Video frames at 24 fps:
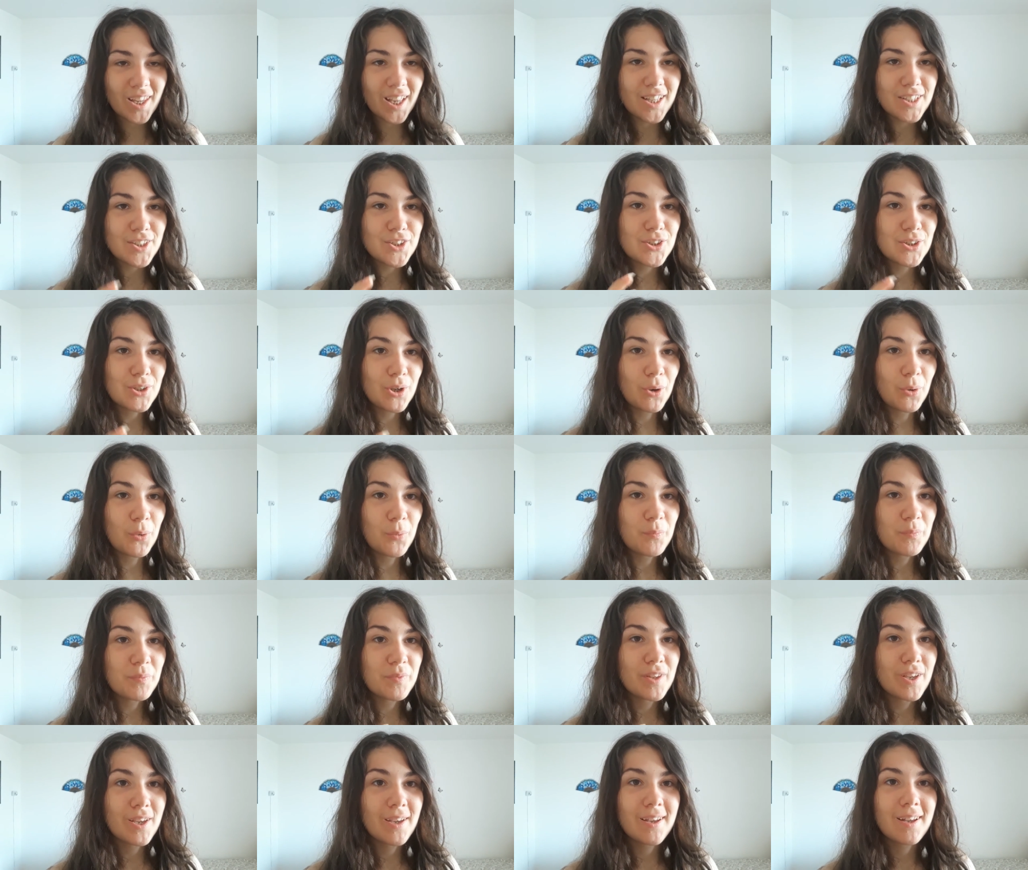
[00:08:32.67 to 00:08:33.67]

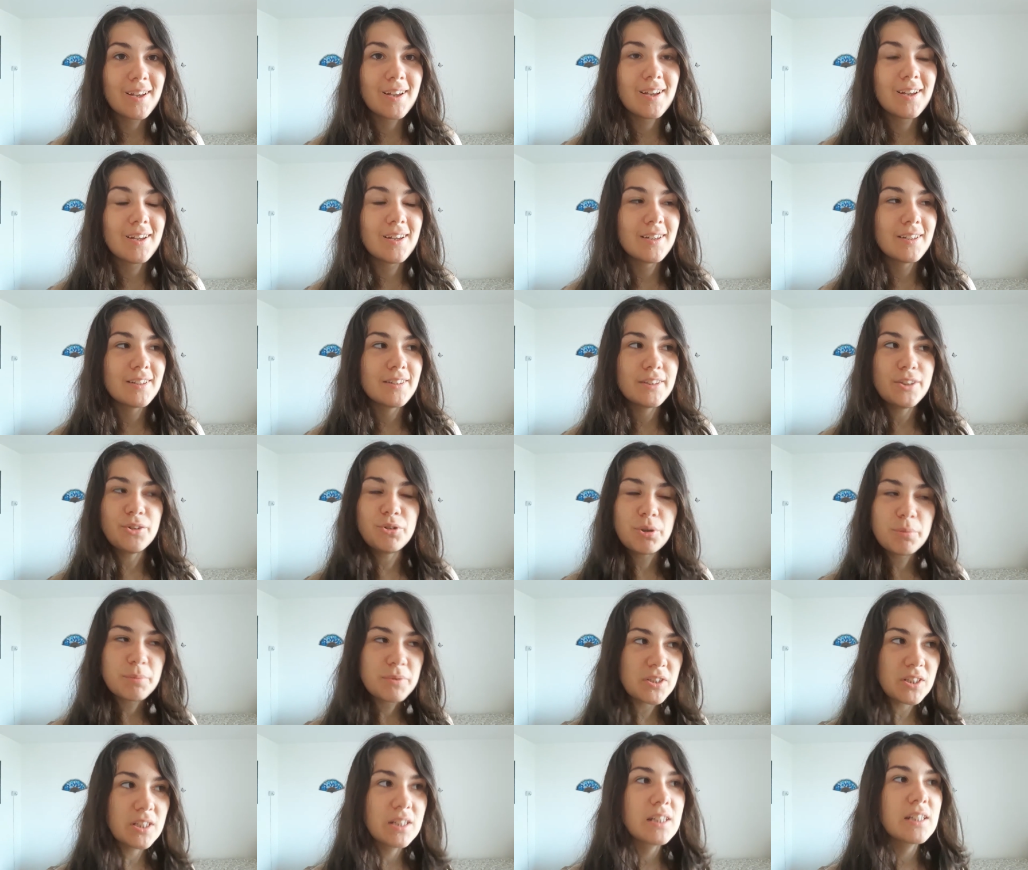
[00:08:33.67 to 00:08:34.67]
So, the
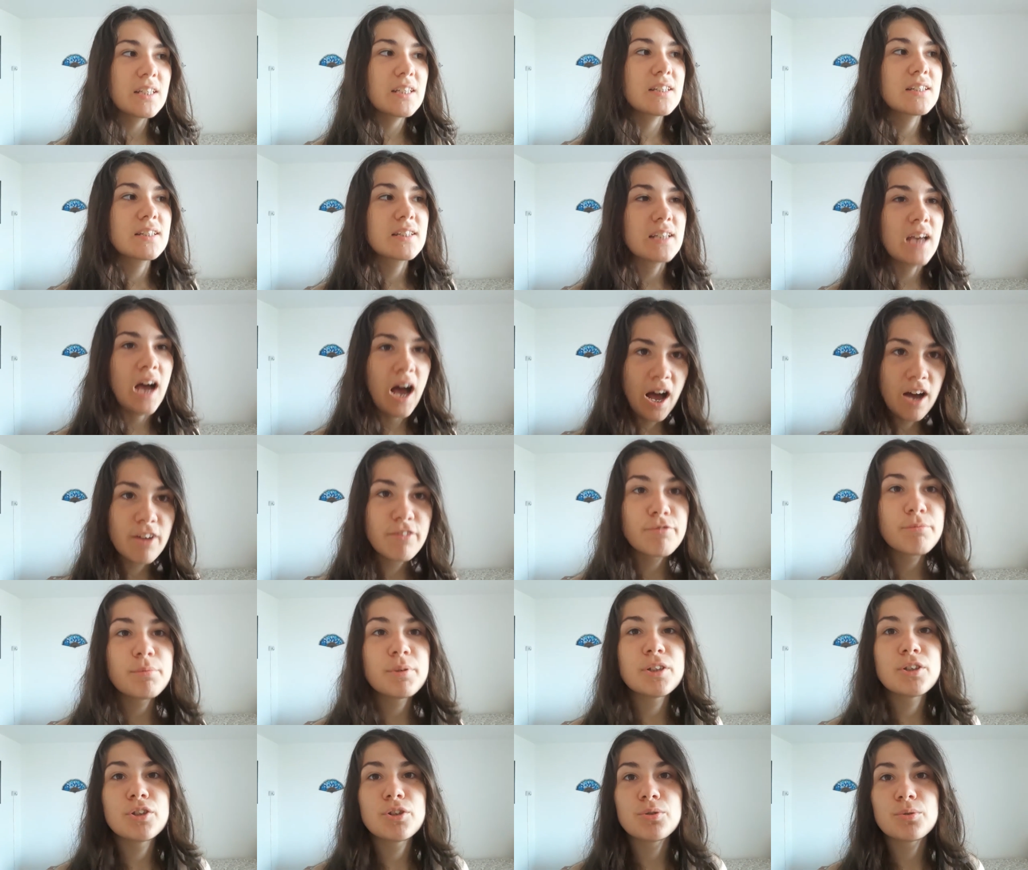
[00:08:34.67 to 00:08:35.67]
reptilians have
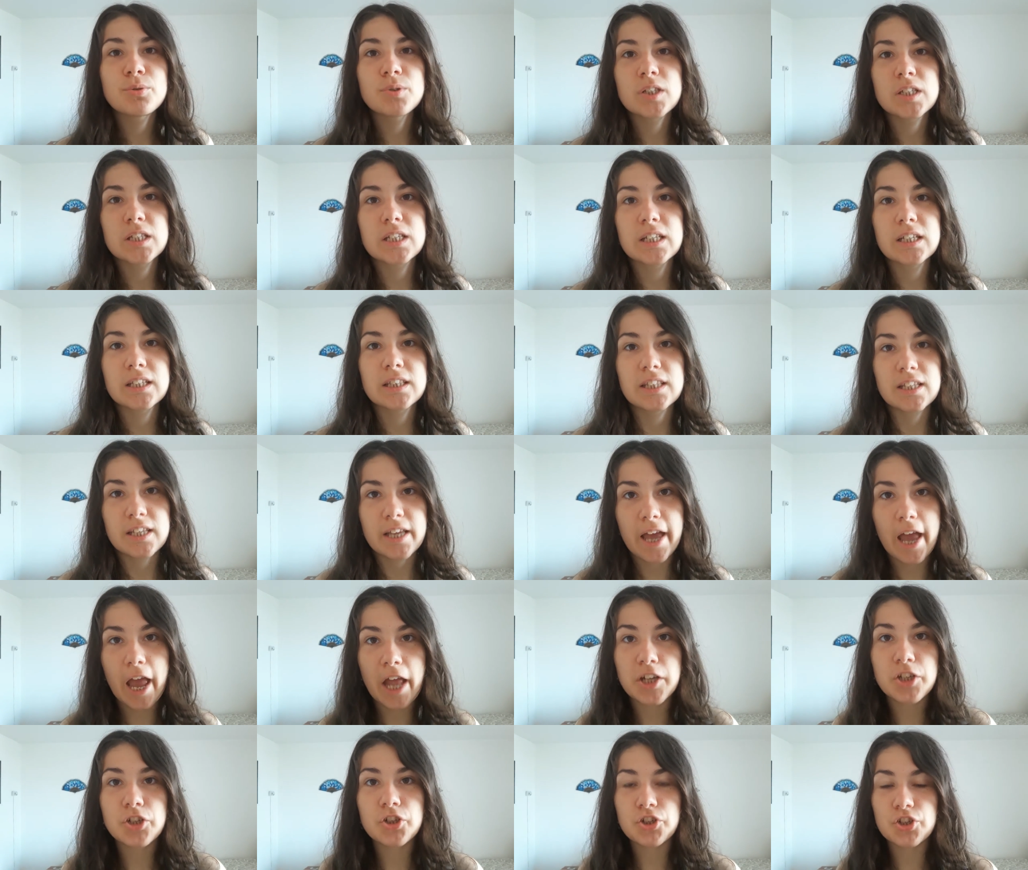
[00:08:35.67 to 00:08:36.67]
been using the
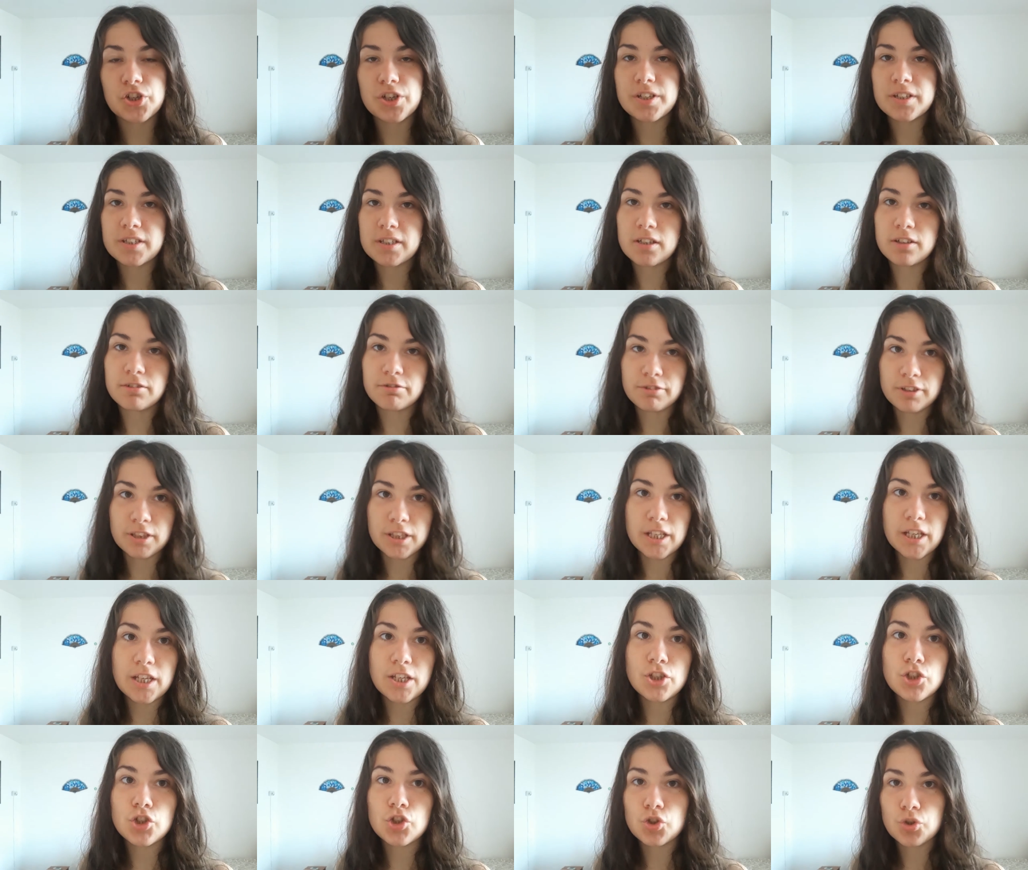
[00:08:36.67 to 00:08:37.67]
energies of
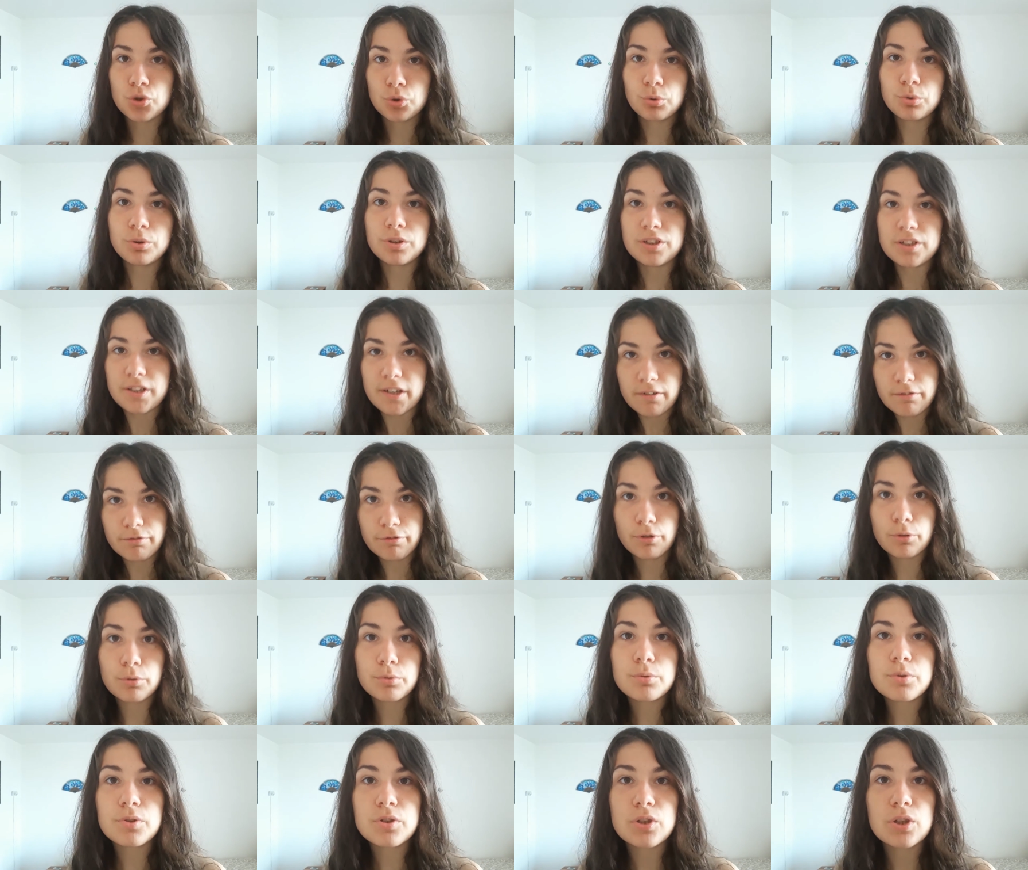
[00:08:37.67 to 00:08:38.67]
these two
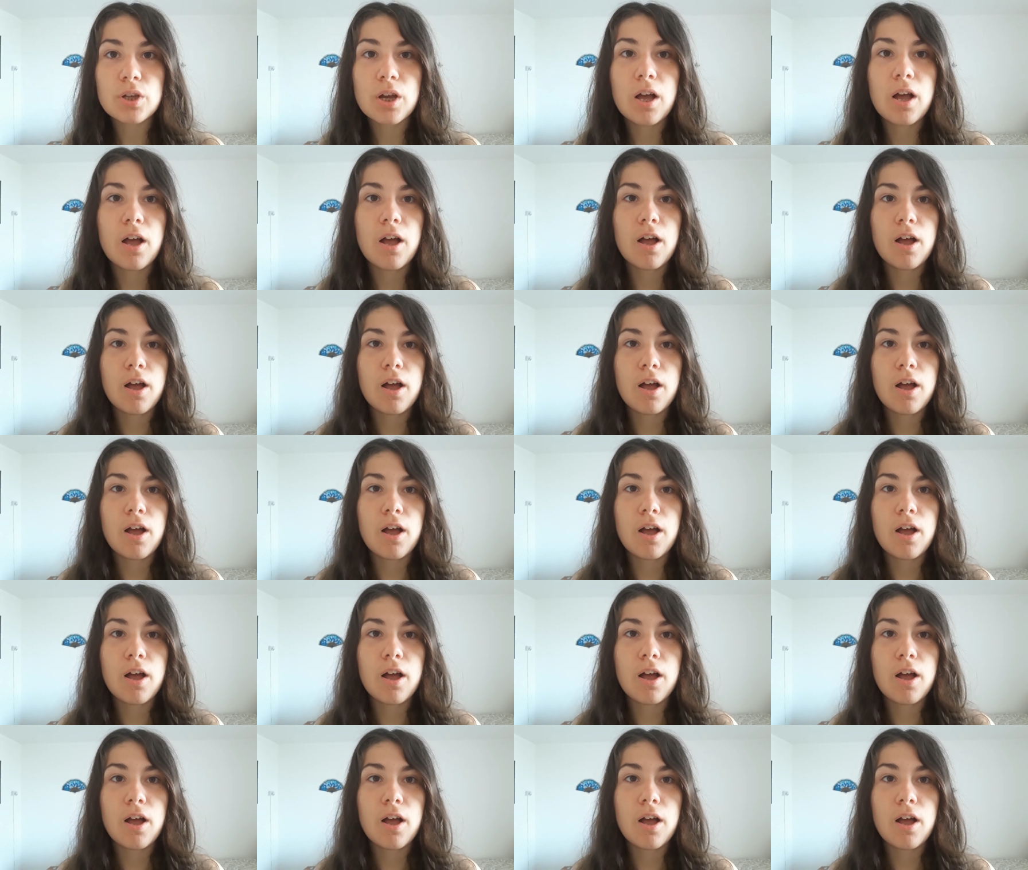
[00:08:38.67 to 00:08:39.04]
devils